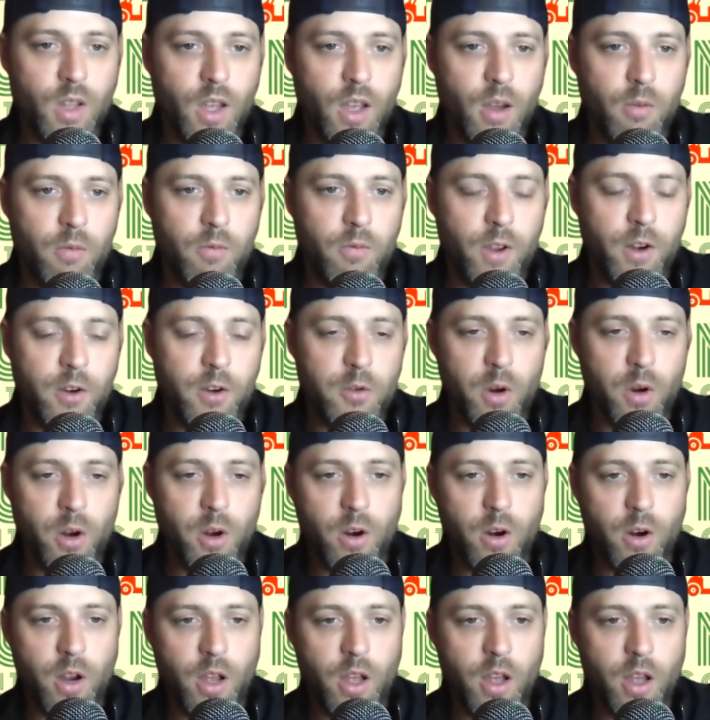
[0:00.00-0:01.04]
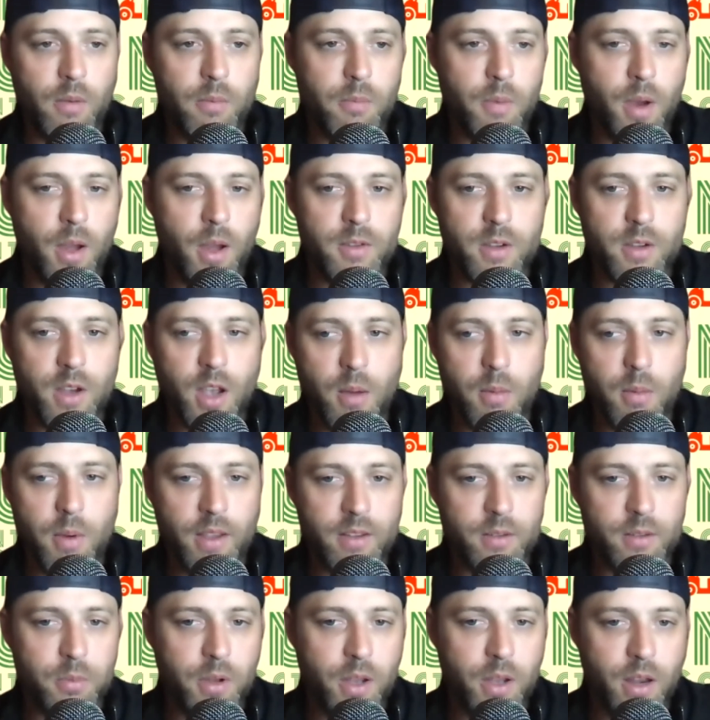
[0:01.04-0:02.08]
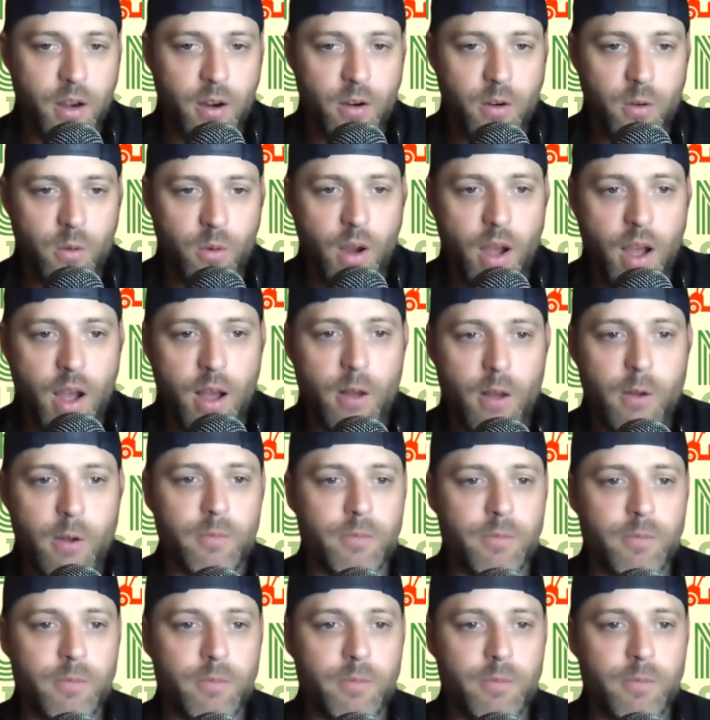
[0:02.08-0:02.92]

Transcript: Finished runner up. Matsuyama hasn't played here in a while.